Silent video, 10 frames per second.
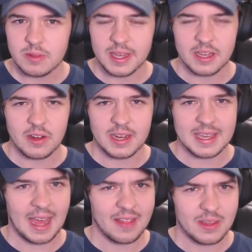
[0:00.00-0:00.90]
Like, I gotta
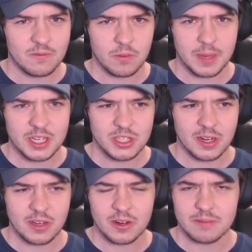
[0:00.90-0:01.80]
gather information,
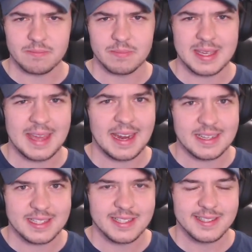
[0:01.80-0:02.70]
I gotta get
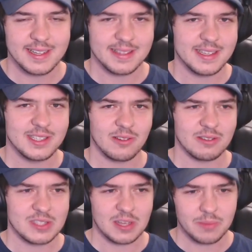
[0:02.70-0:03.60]
it, at least
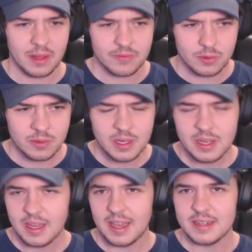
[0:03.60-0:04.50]
on some level,
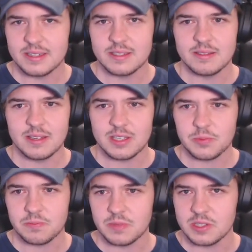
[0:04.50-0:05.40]
and this
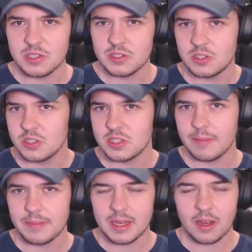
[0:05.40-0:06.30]
is just
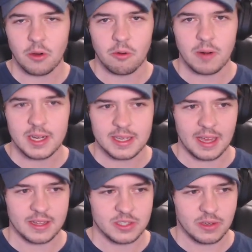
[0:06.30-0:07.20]
something I already
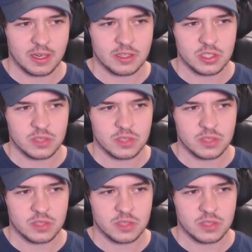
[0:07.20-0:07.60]
get, so I can just